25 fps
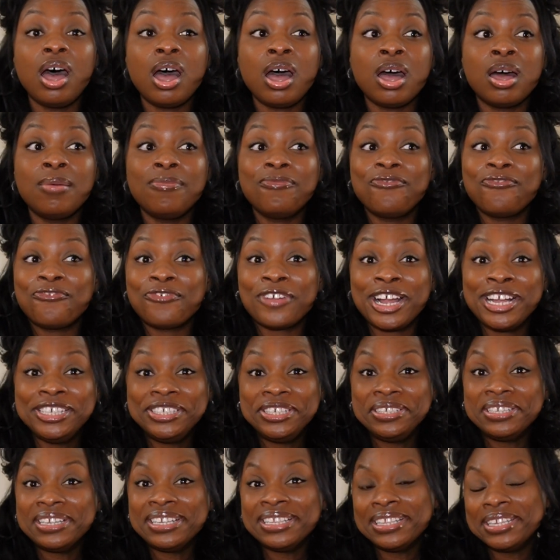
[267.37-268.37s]
um,
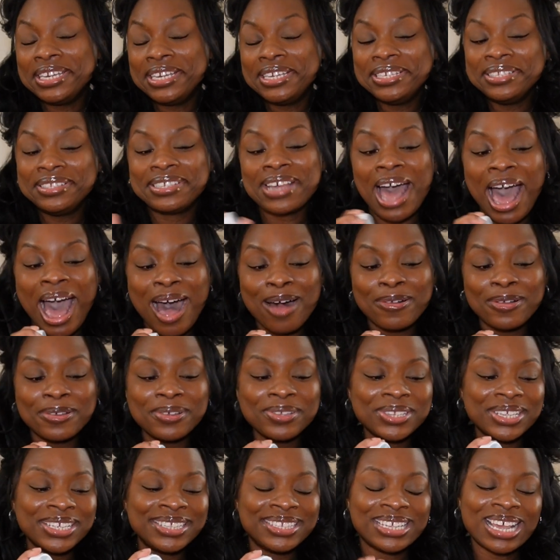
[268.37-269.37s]
fresh, clean
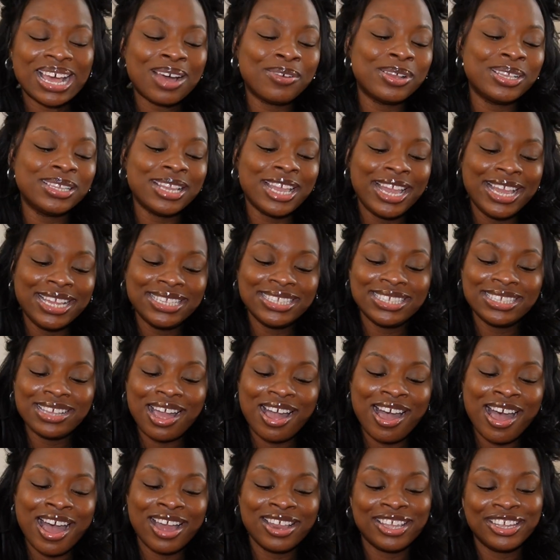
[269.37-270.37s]
towels and towelettes
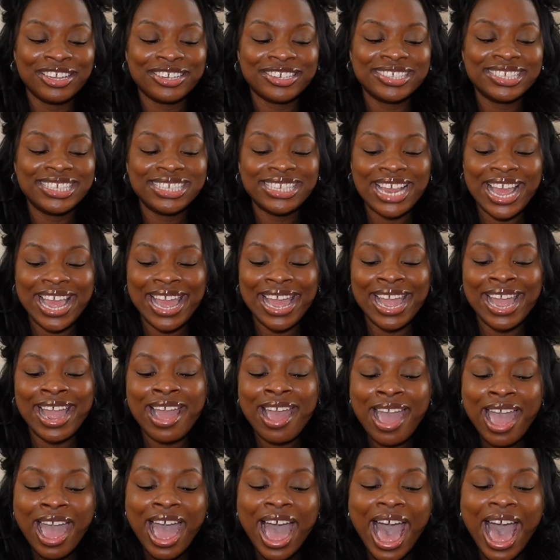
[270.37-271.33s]
on your stay.